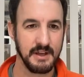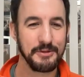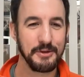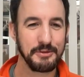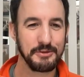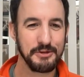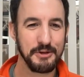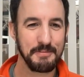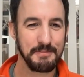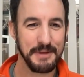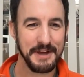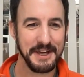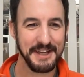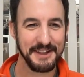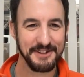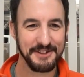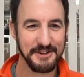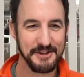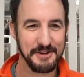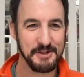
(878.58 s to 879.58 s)
So jumping
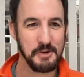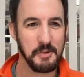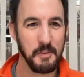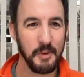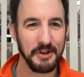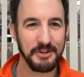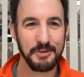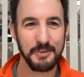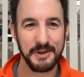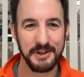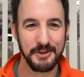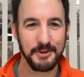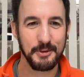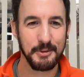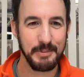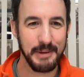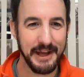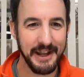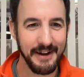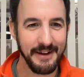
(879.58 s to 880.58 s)
into what do we do
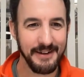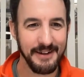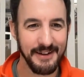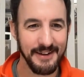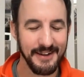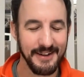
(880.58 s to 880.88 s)
about it?